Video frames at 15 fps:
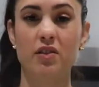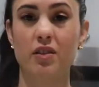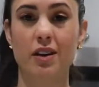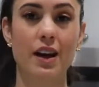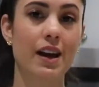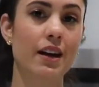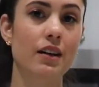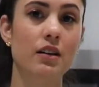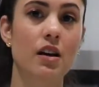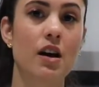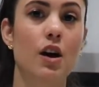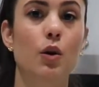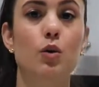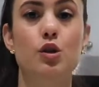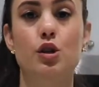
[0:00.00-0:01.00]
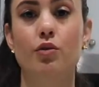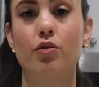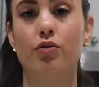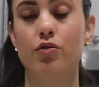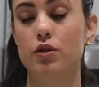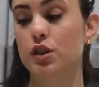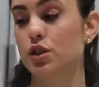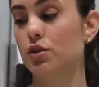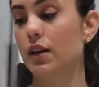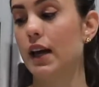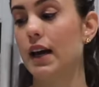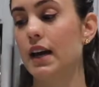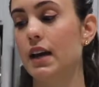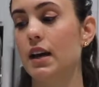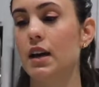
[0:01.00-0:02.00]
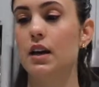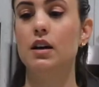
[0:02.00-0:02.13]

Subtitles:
on hand, whichever fruit you like.